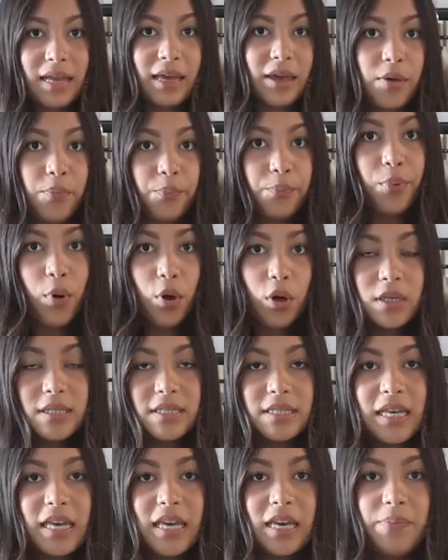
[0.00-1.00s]
like
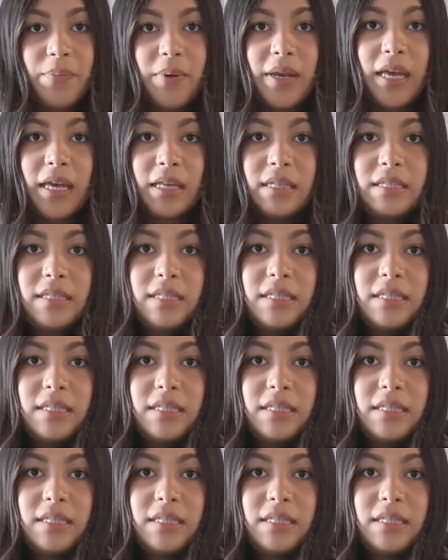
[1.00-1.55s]
boxy, but it's